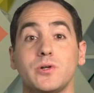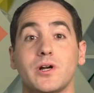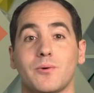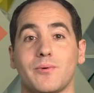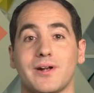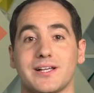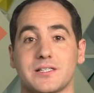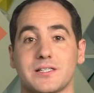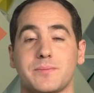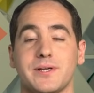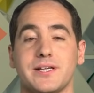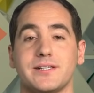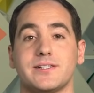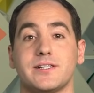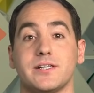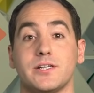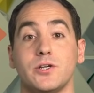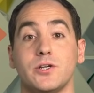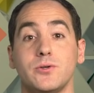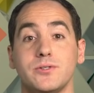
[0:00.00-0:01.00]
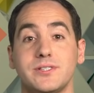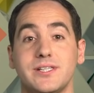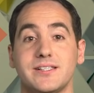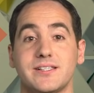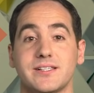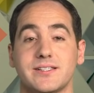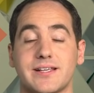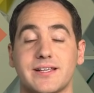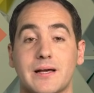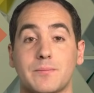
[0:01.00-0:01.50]
in our recipe is to use
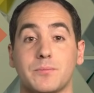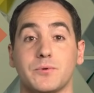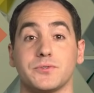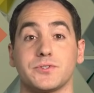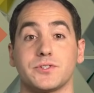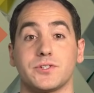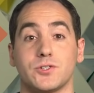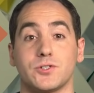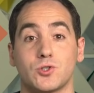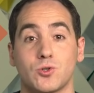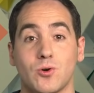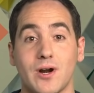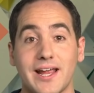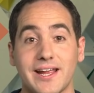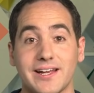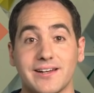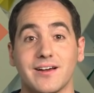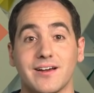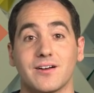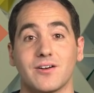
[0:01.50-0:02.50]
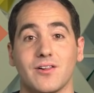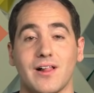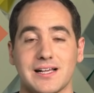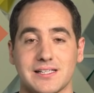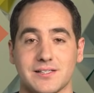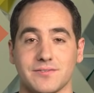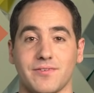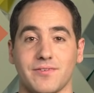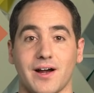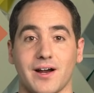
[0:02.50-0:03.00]
these examples to train a
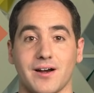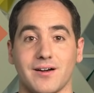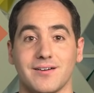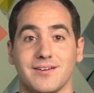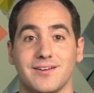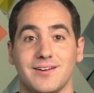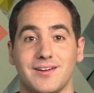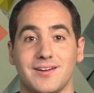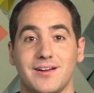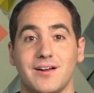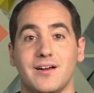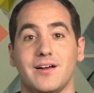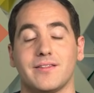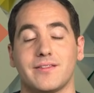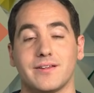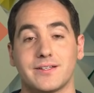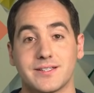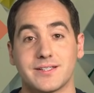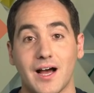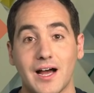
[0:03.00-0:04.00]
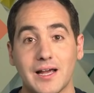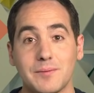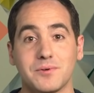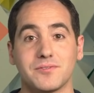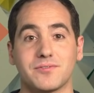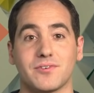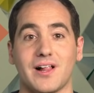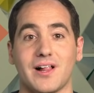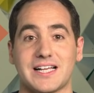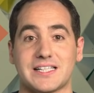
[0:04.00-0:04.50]
classifier. The type
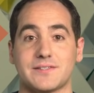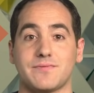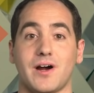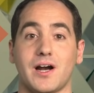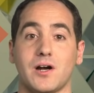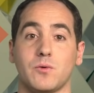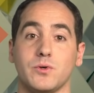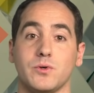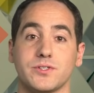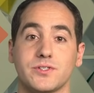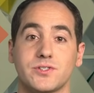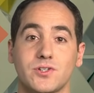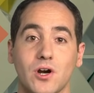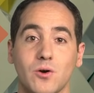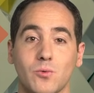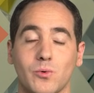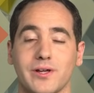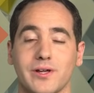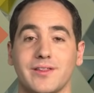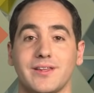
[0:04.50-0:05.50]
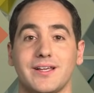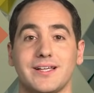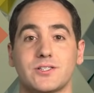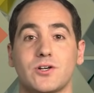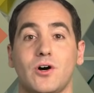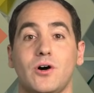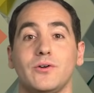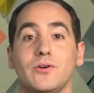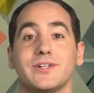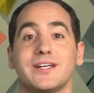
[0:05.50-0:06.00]
of classifier we'll start with is
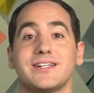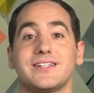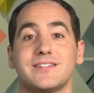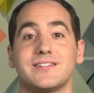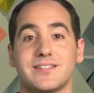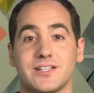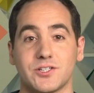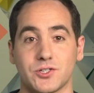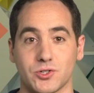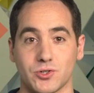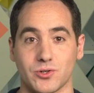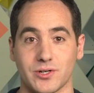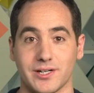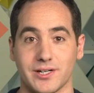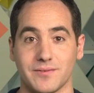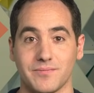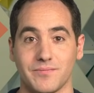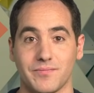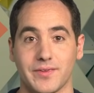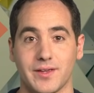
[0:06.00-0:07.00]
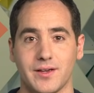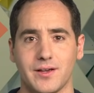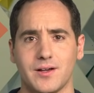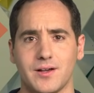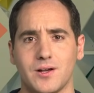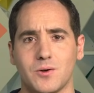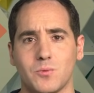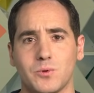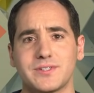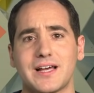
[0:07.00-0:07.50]
called a decision tree.
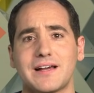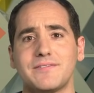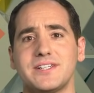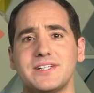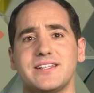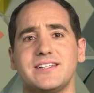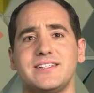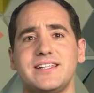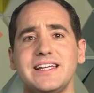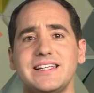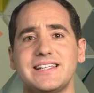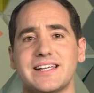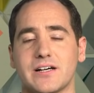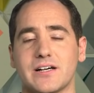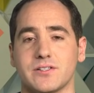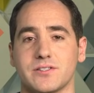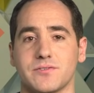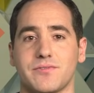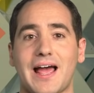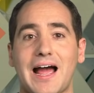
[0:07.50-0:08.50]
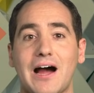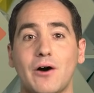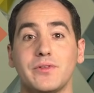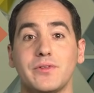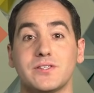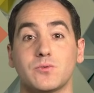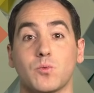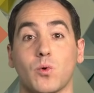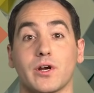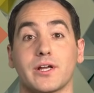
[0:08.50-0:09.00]
We'll dive into the details of how
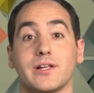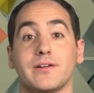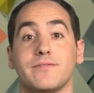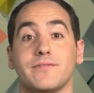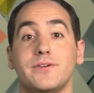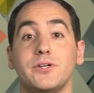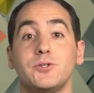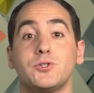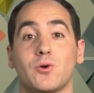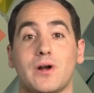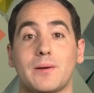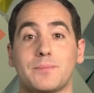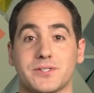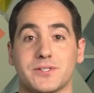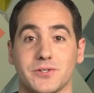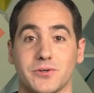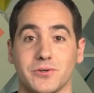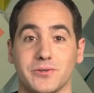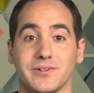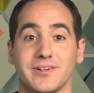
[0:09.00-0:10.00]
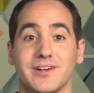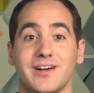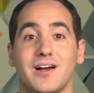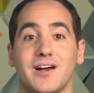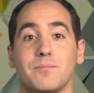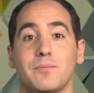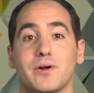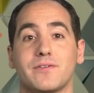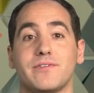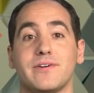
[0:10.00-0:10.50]
these work in a future episode,
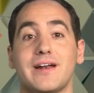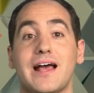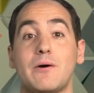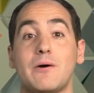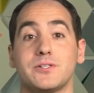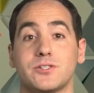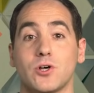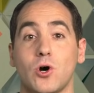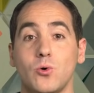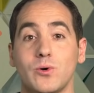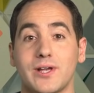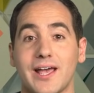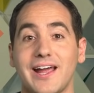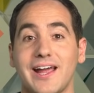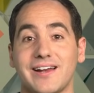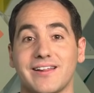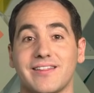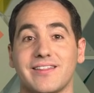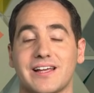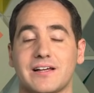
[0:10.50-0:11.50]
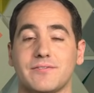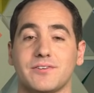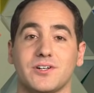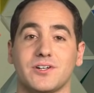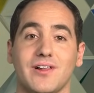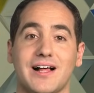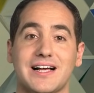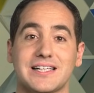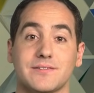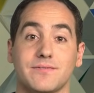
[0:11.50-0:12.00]
but for now it's okay to think of a
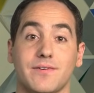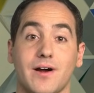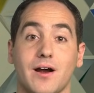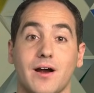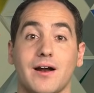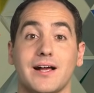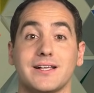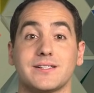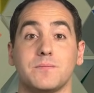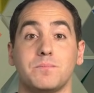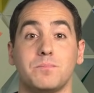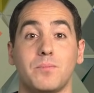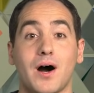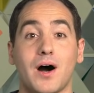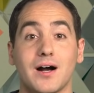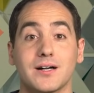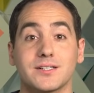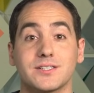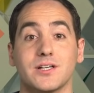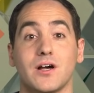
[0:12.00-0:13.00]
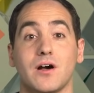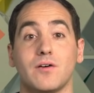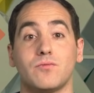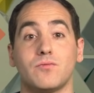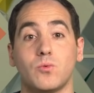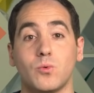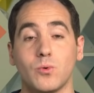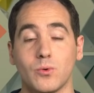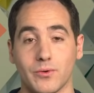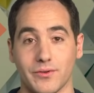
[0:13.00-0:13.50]
classifier as a box
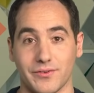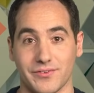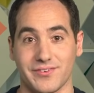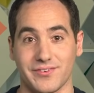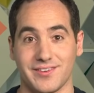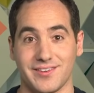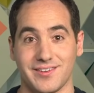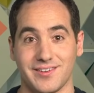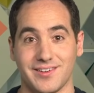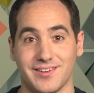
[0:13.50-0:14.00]
of rules.